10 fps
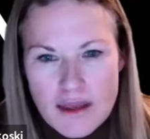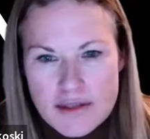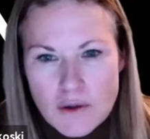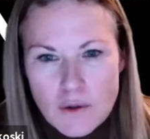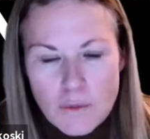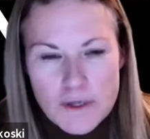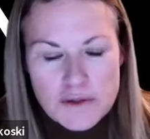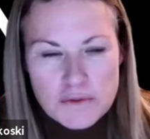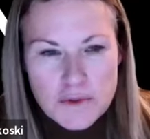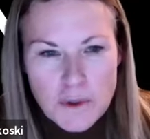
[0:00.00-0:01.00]
So we
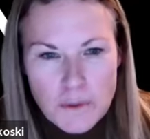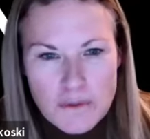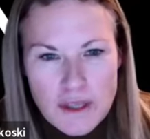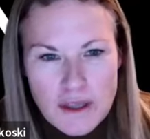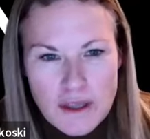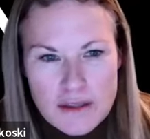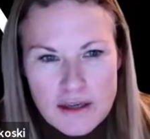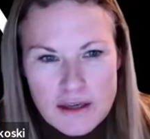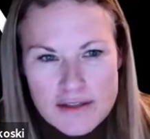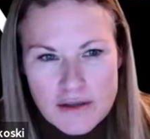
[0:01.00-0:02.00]
do know that Health
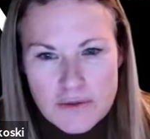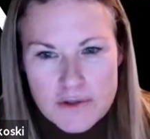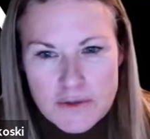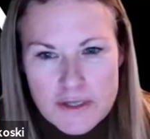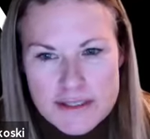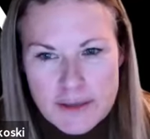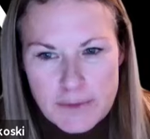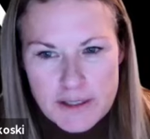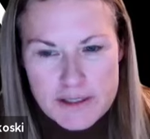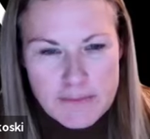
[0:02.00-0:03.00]
Canada is out there doing
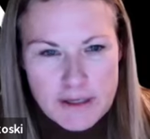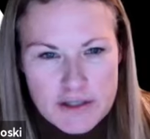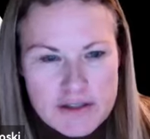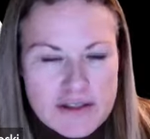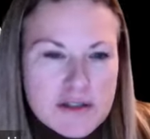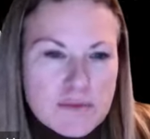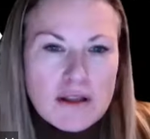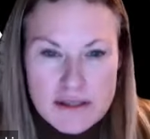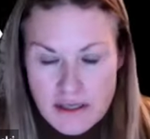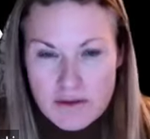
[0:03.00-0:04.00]
sampling inspections as
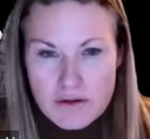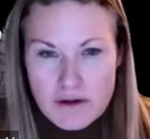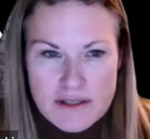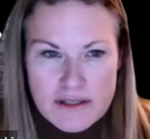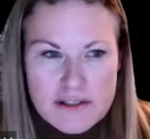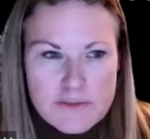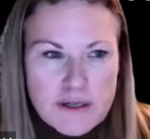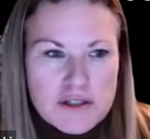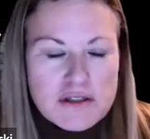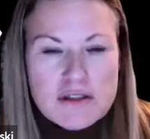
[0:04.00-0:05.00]
well as other on-site
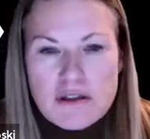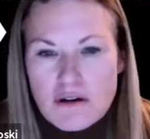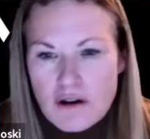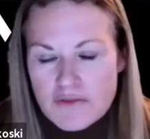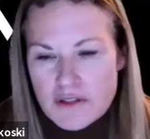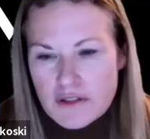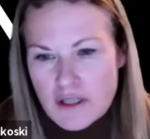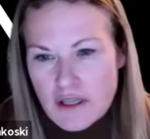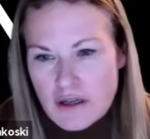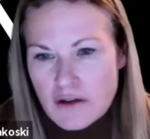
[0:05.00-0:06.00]
inspections, and they're often
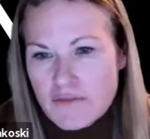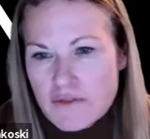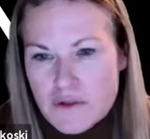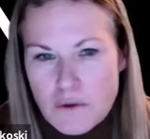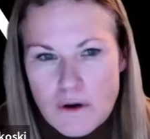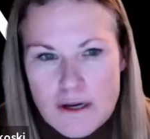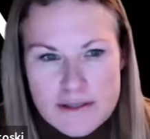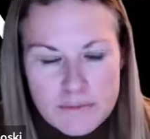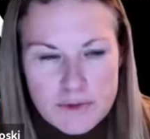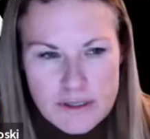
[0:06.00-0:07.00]
looking at our inventories
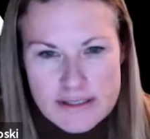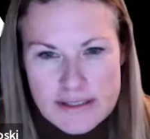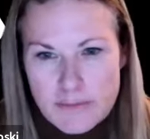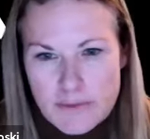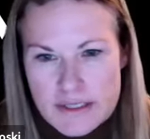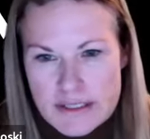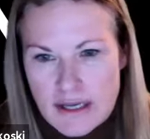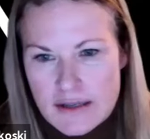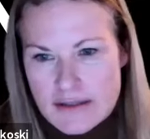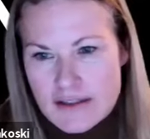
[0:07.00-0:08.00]
and pulling samples to
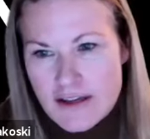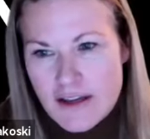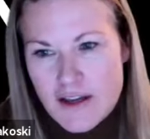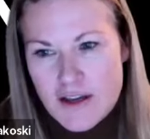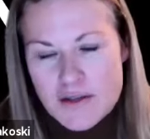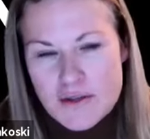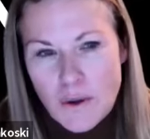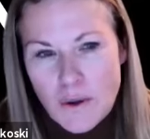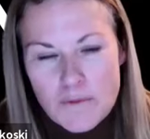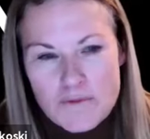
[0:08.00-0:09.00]
test.
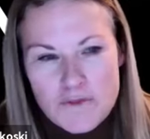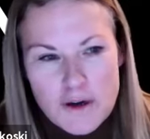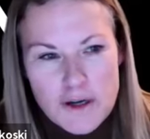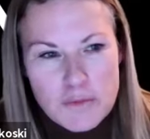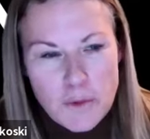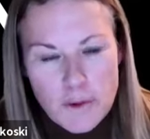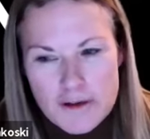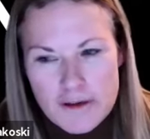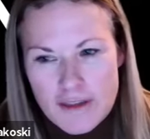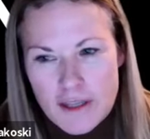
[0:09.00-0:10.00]
So very
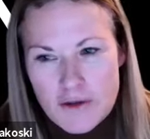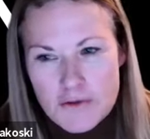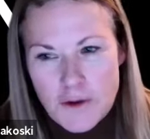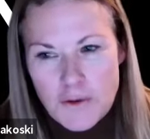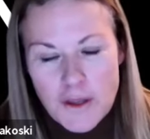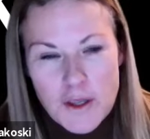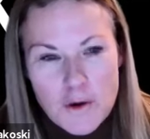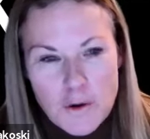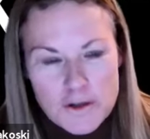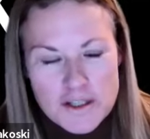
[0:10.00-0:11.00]
important that you know that
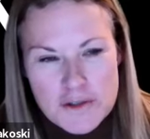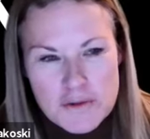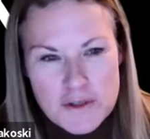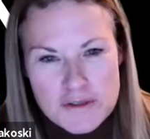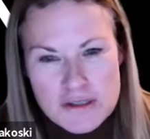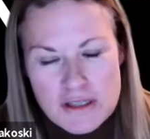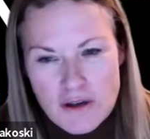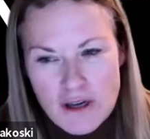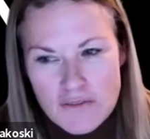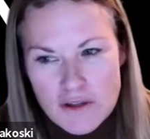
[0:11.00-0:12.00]
your test results that you
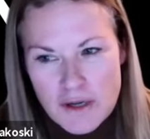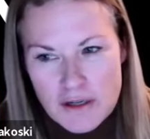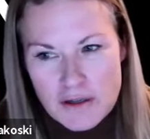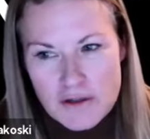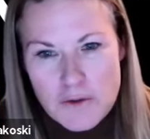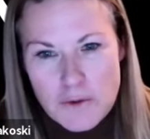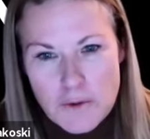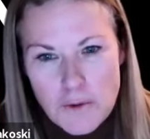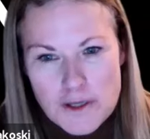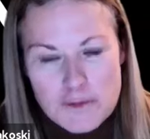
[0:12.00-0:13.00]
have on record are
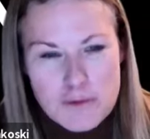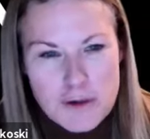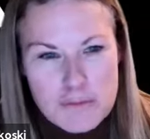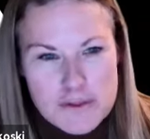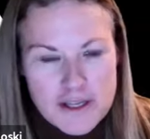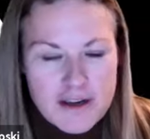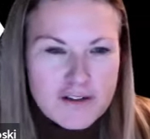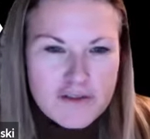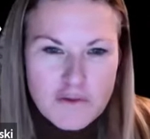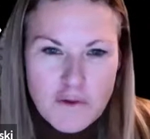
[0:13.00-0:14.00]
going to be
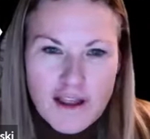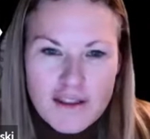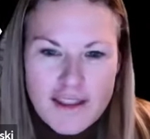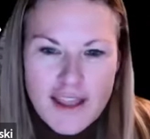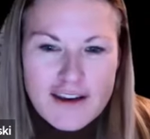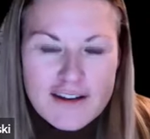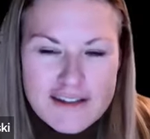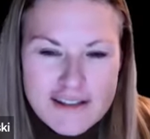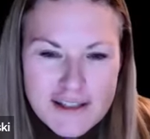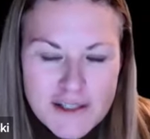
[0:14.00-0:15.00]
representative of what Health Canada
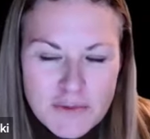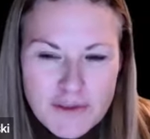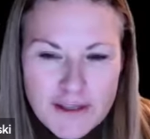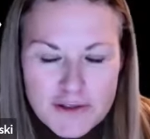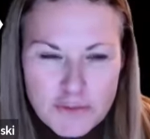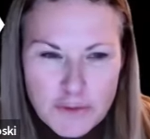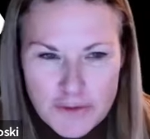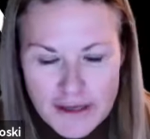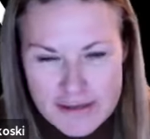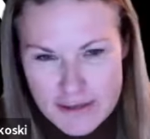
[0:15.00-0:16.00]
sees when they do pull
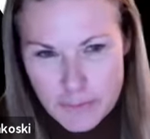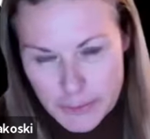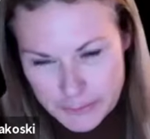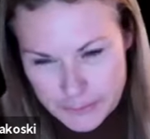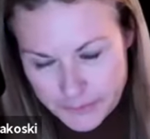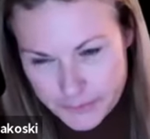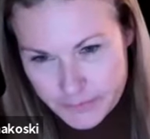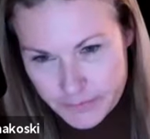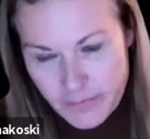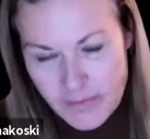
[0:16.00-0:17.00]
that sample.
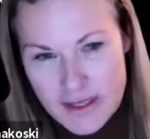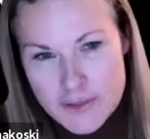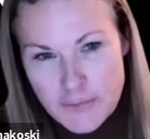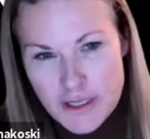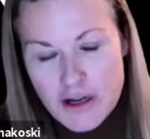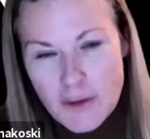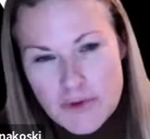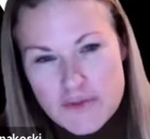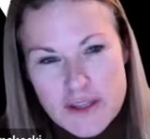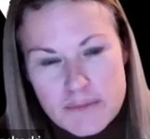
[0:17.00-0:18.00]
It's pretty
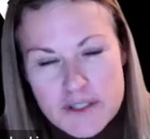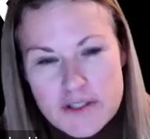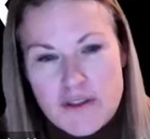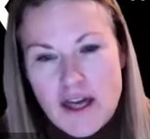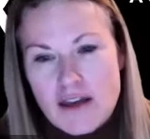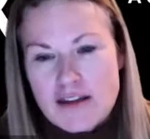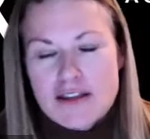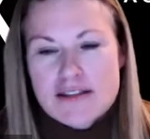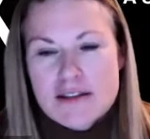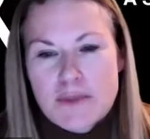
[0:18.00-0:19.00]
common for them to do that, and
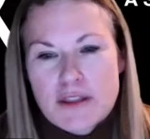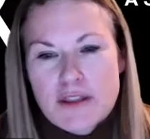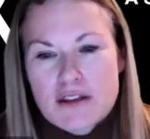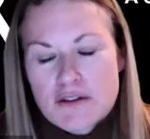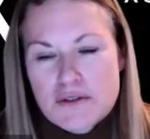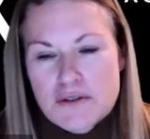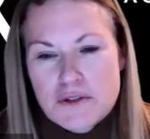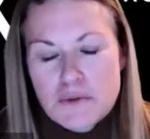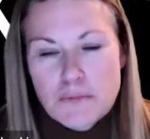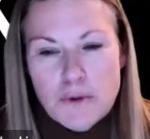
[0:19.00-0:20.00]
it's something they can also
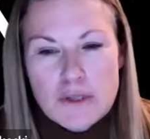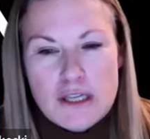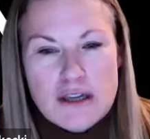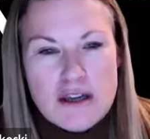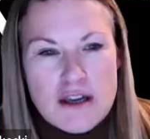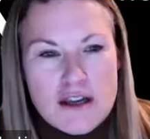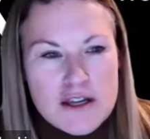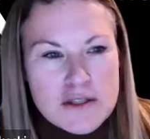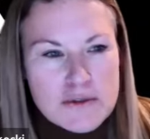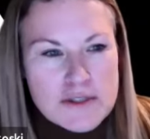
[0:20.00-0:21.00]
do remotely.
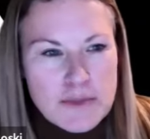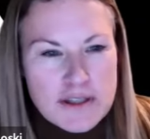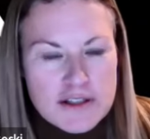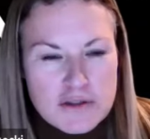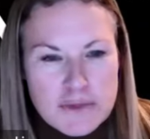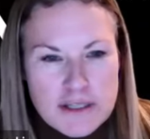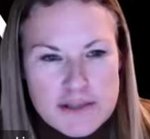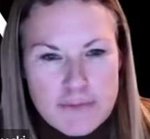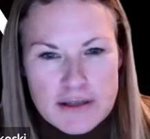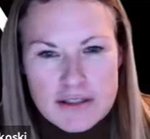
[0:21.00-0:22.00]
So it's something that should be
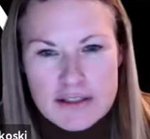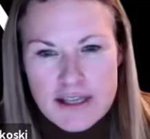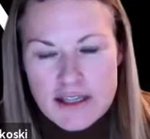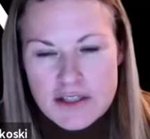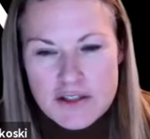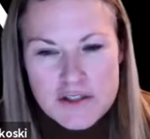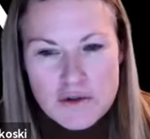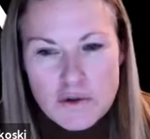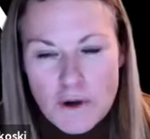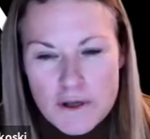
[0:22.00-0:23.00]
expected. And you just
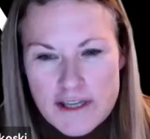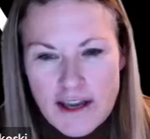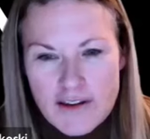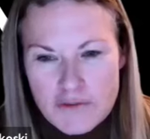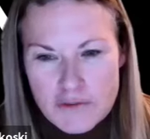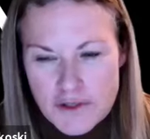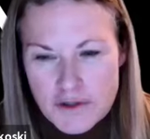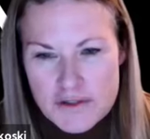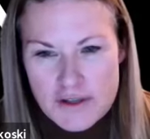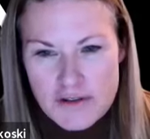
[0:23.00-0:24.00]
don't want to have
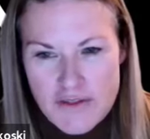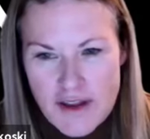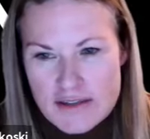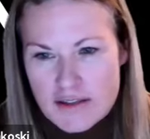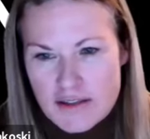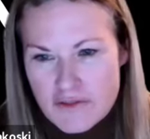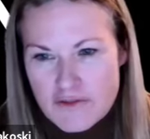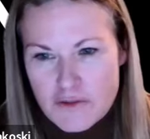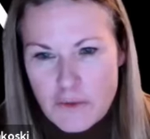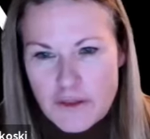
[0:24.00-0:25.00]
results that are vastly
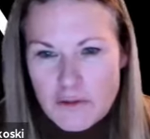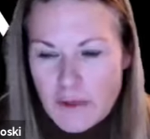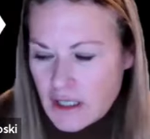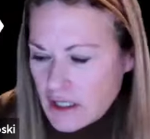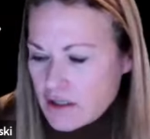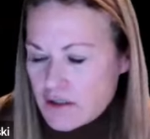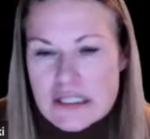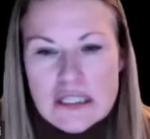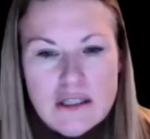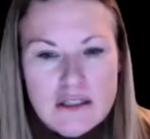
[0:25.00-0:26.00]
different from what the regulator is
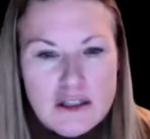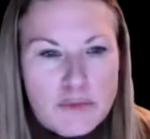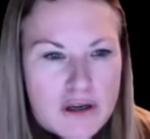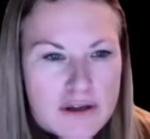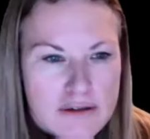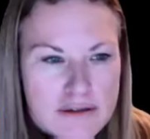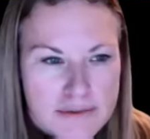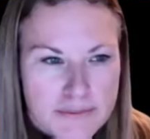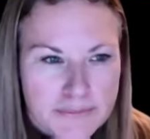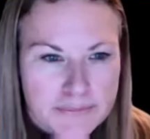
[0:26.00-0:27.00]
seeing in your products.